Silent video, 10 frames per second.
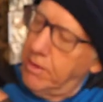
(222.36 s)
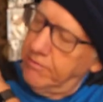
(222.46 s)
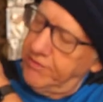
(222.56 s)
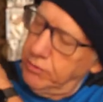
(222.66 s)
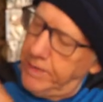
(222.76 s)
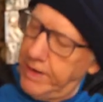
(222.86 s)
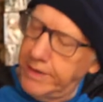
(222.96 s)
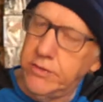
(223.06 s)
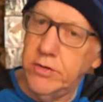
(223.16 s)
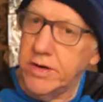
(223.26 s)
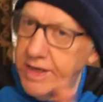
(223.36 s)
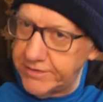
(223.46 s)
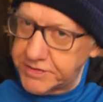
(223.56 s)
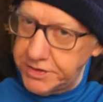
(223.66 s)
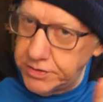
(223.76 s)
Vulpine. You don't
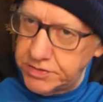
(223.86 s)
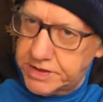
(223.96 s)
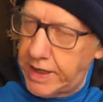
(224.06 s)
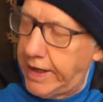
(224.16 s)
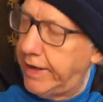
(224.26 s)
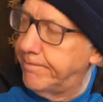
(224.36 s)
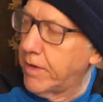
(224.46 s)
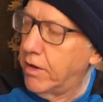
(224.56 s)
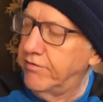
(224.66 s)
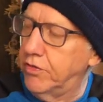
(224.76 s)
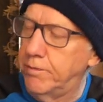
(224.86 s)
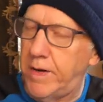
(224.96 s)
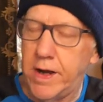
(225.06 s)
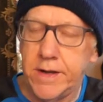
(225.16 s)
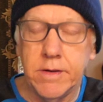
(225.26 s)
have to use a
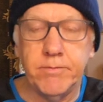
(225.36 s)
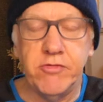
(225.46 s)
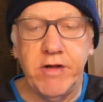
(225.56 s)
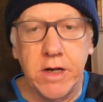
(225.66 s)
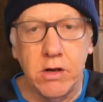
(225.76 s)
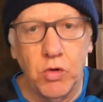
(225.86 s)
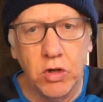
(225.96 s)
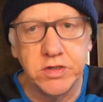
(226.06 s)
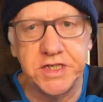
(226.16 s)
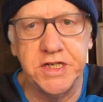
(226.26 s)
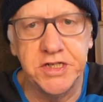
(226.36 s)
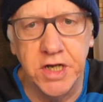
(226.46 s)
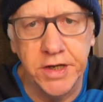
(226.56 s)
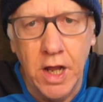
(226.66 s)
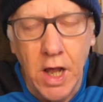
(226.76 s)
Vulpine Merino Wool
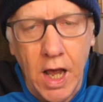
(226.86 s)
t-shirt.